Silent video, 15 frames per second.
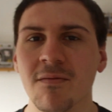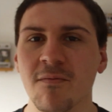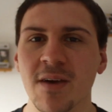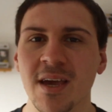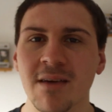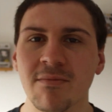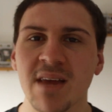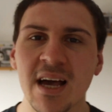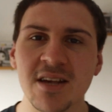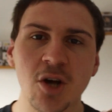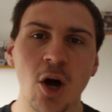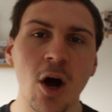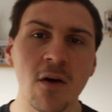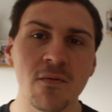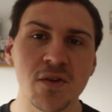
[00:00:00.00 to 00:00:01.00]
theme that is
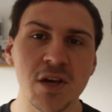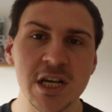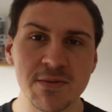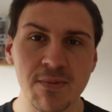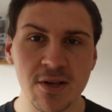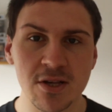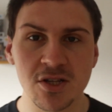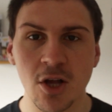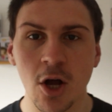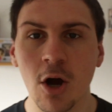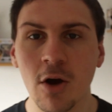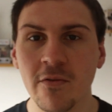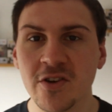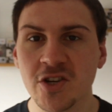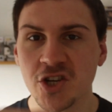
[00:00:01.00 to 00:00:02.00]
obvious, but doesn't
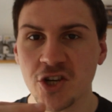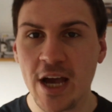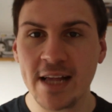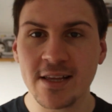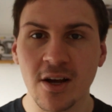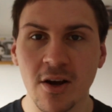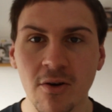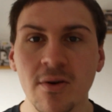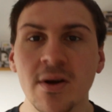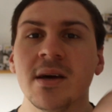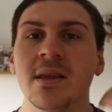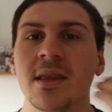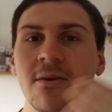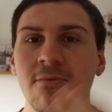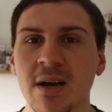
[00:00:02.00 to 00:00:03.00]
overshadow
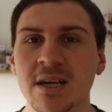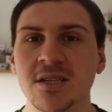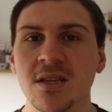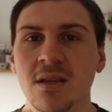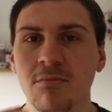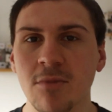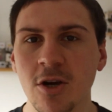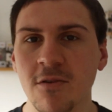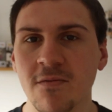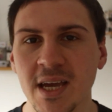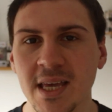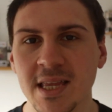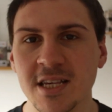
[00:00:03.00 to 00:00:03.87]
the rest of the movie.